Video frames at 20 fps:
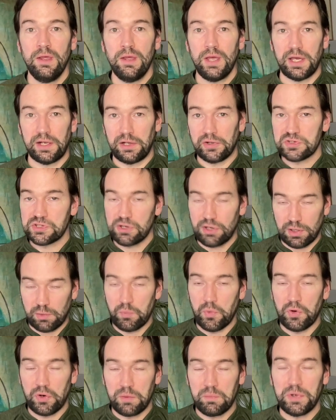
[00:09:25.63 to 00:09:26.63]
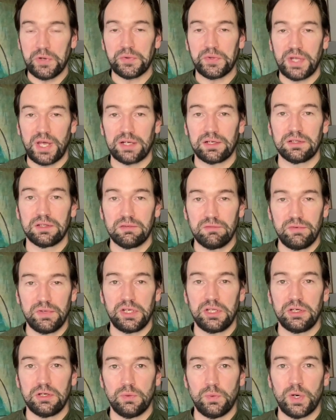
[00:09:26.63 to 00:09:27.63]
And I'll talk more about that in the
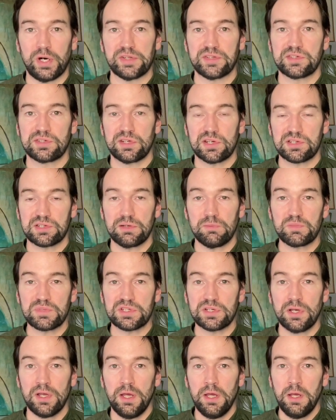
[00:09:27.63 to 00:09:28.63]
video on systems,